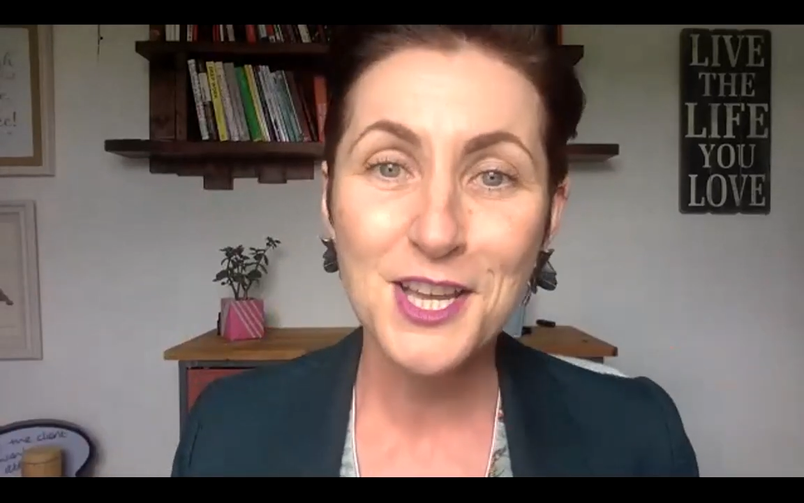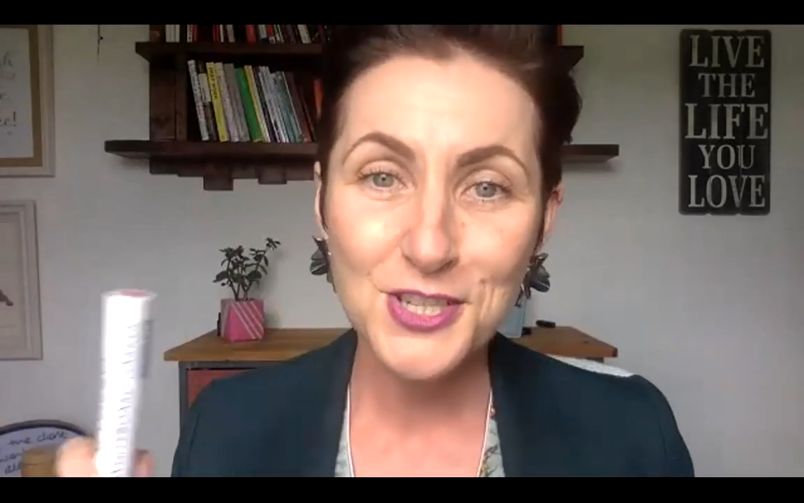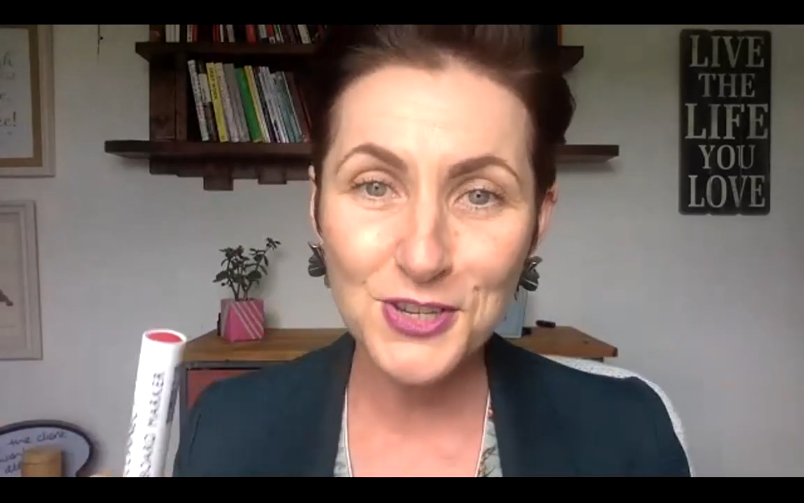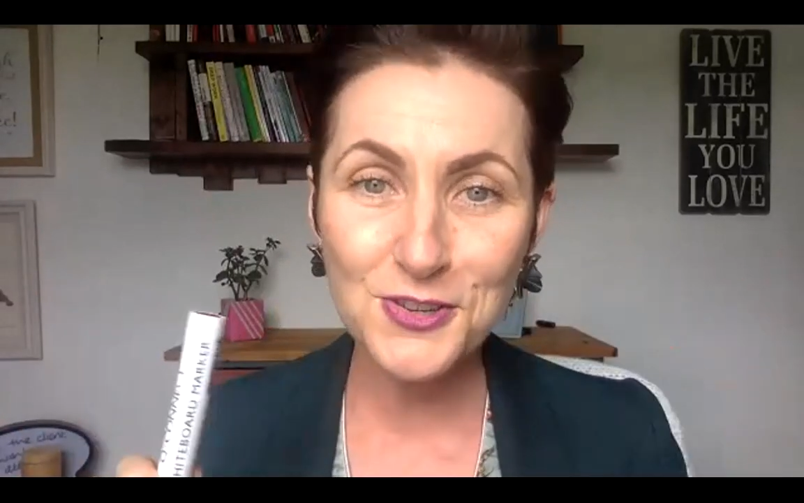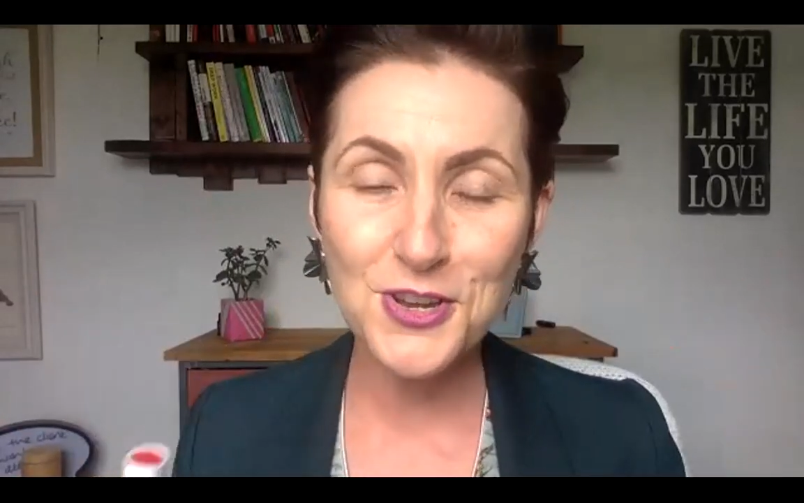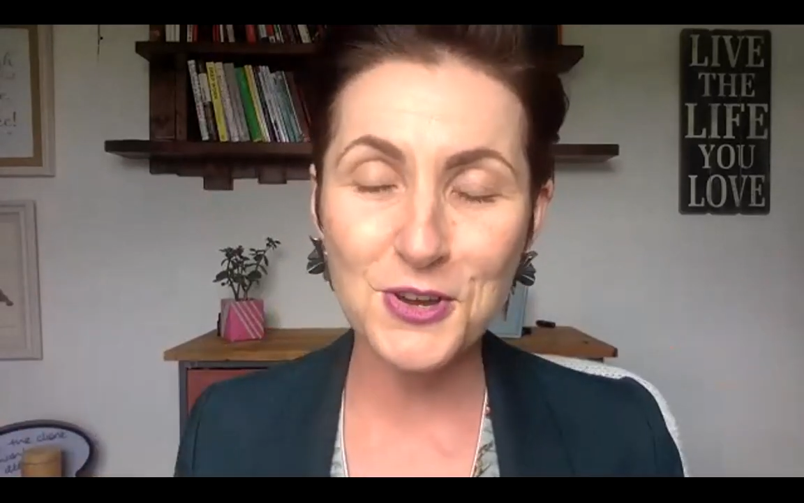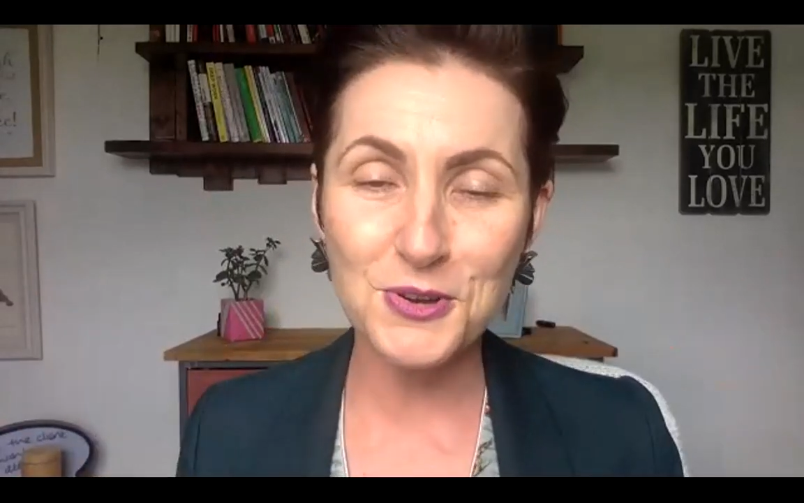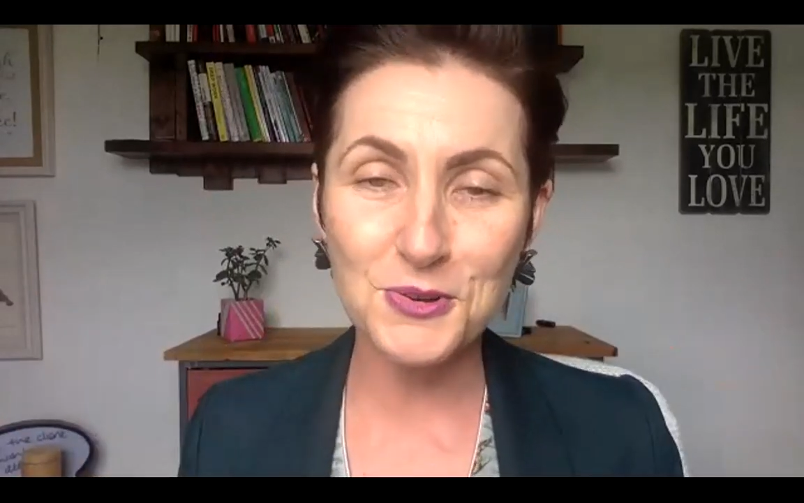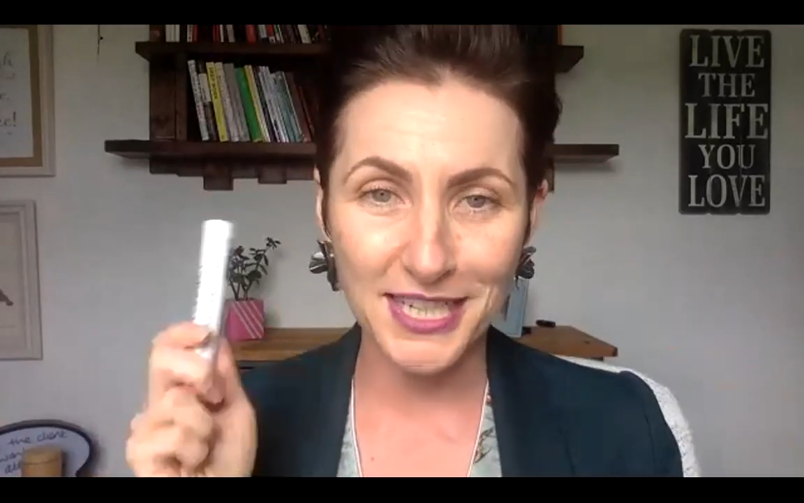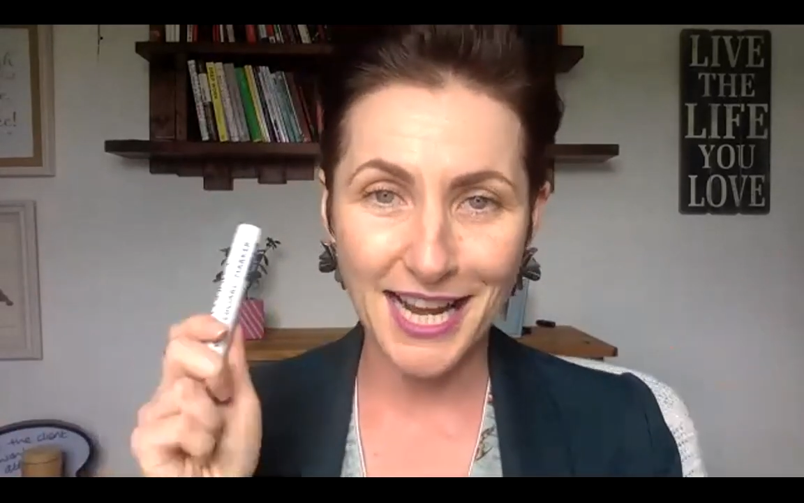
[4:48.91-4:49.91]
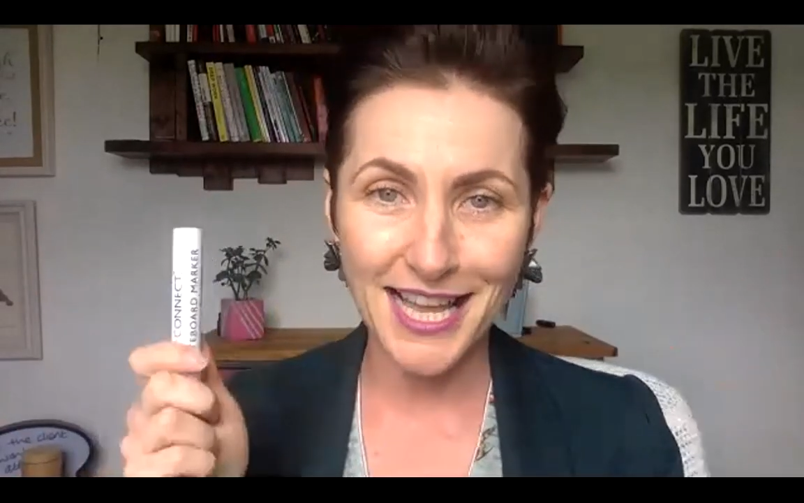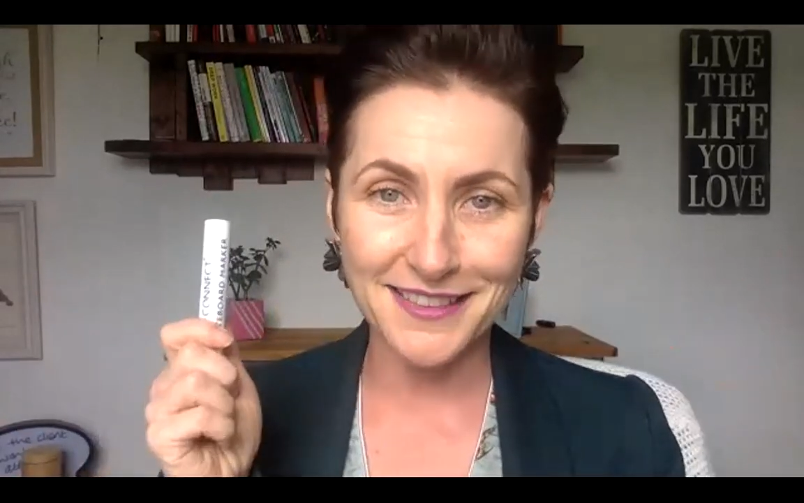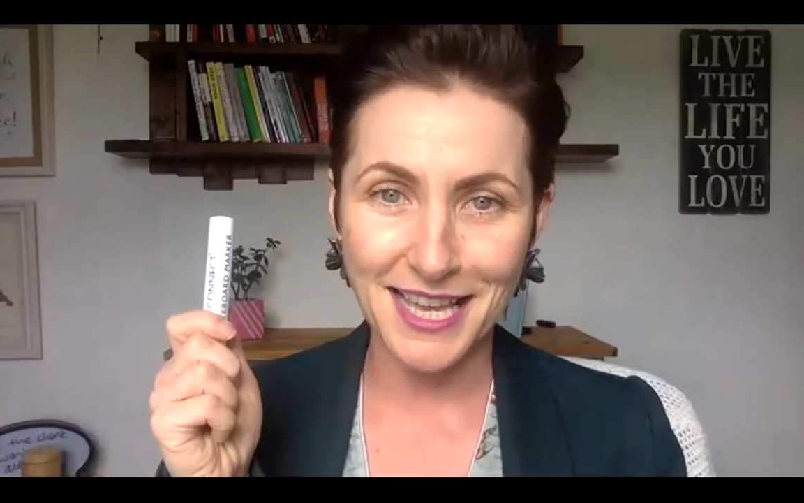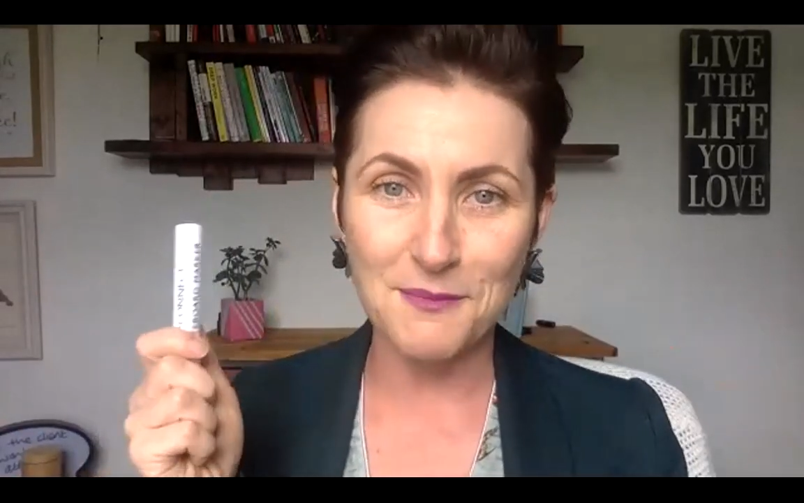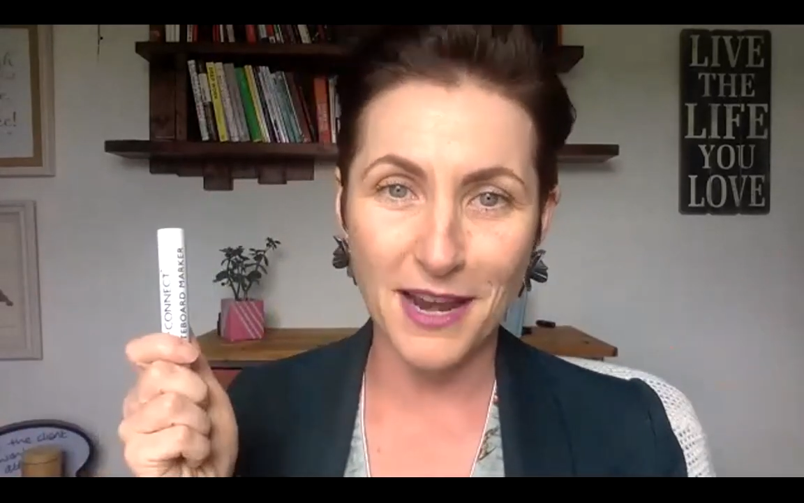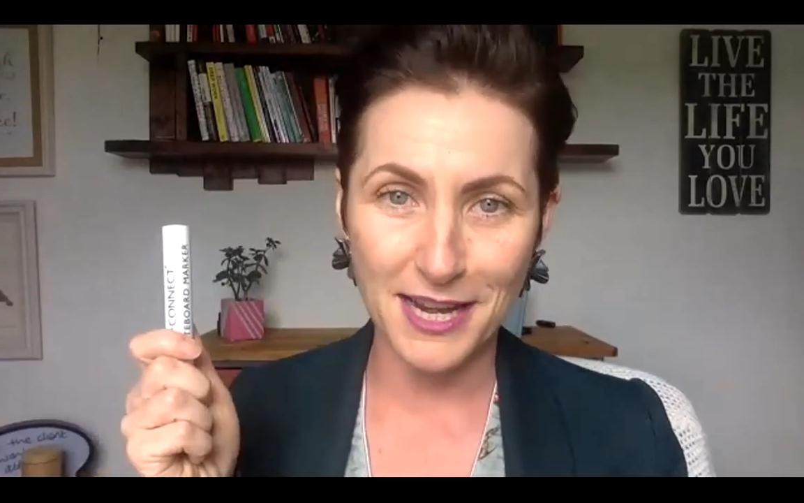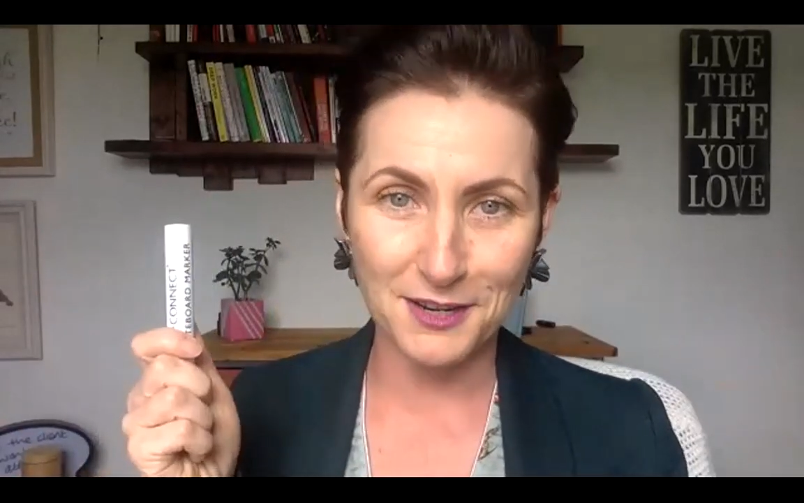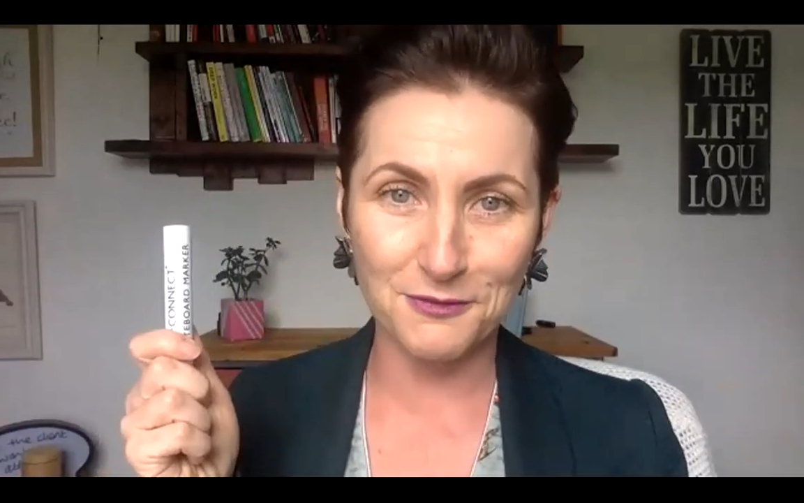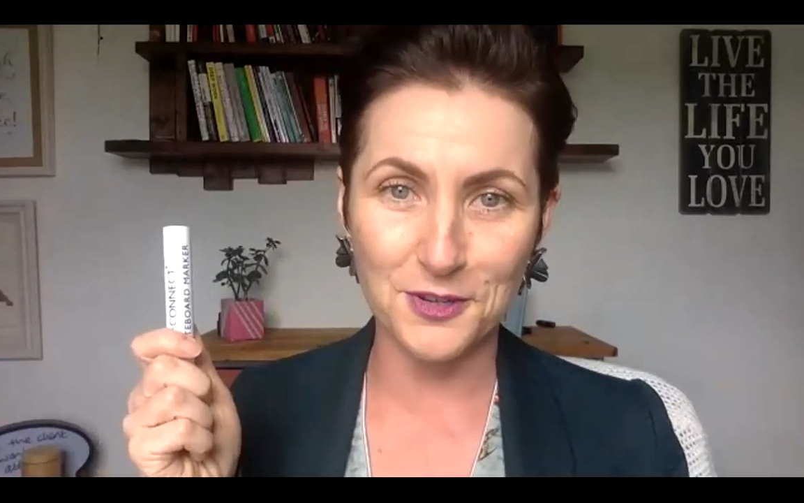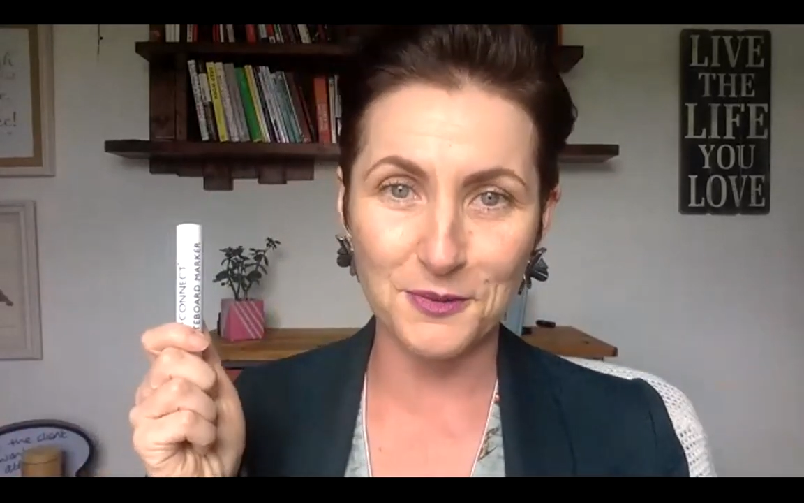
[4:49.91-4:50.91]
Do you know that I had that
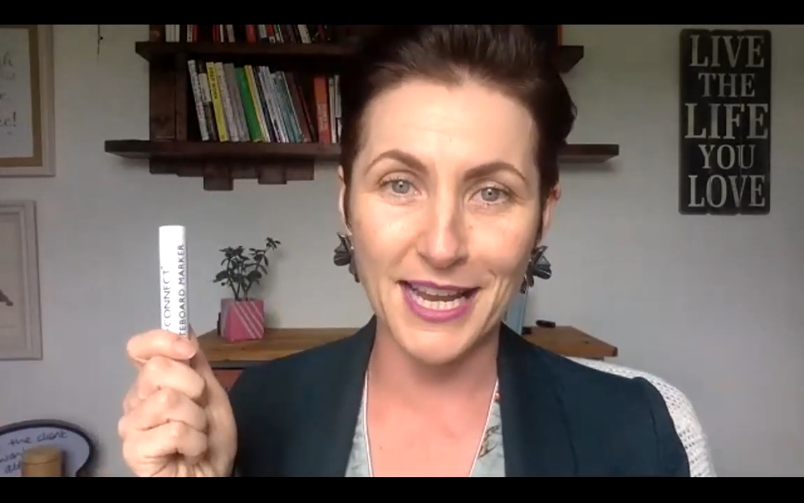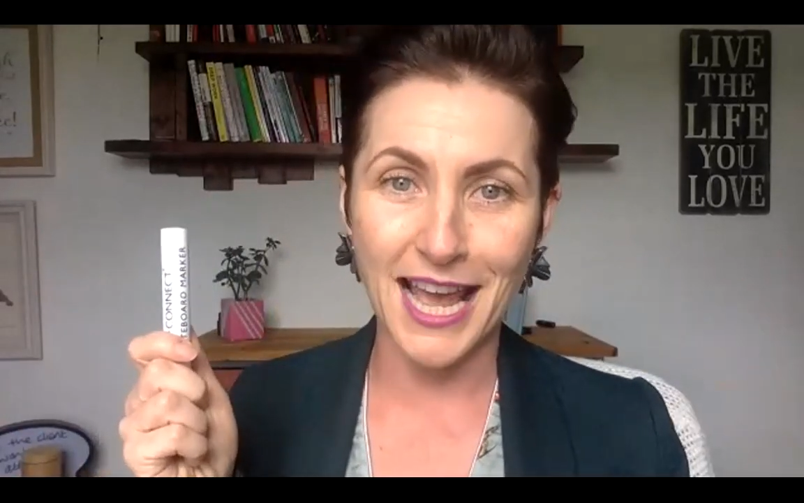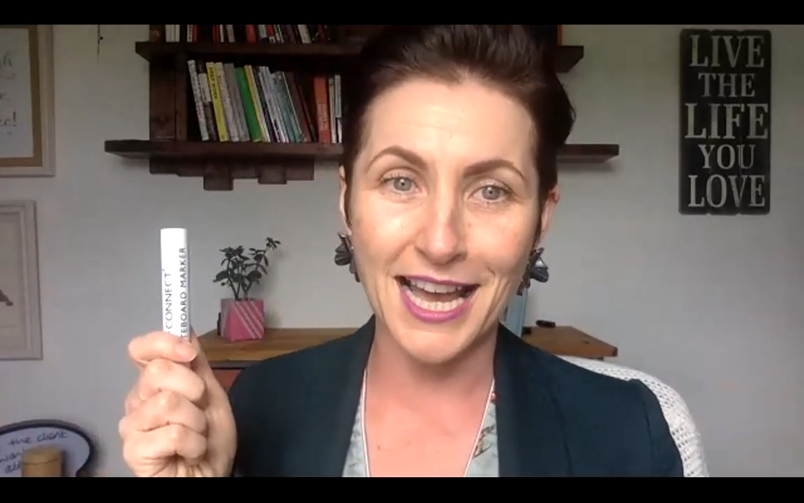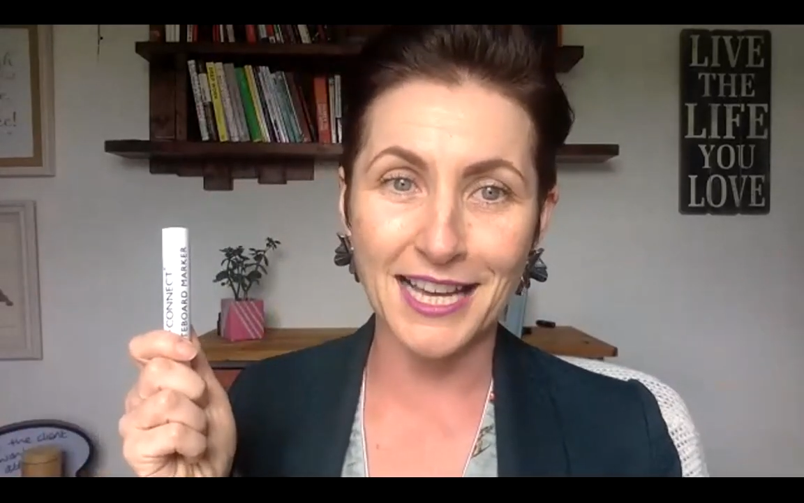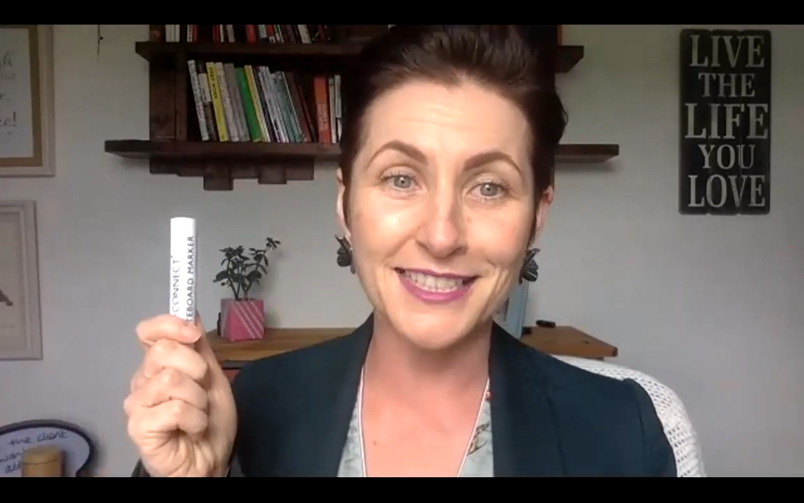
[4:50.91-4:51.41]
microphone in my hand